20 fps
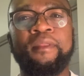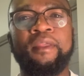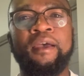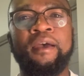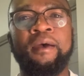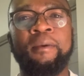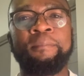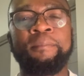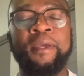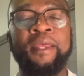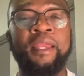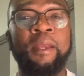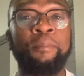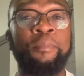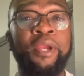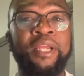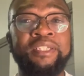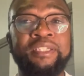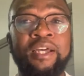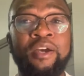and I
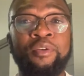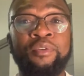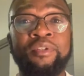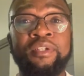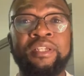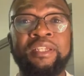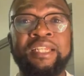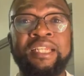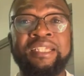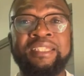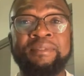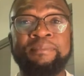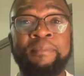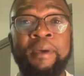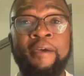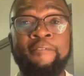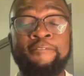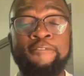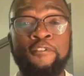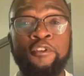break down
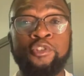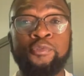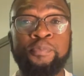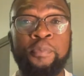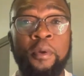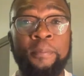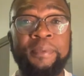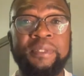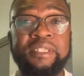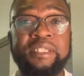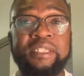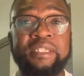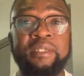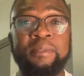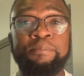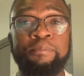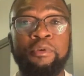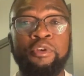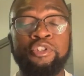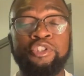my first property
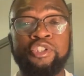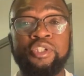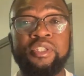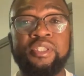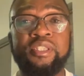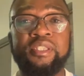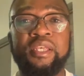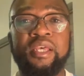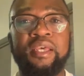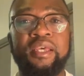purchase.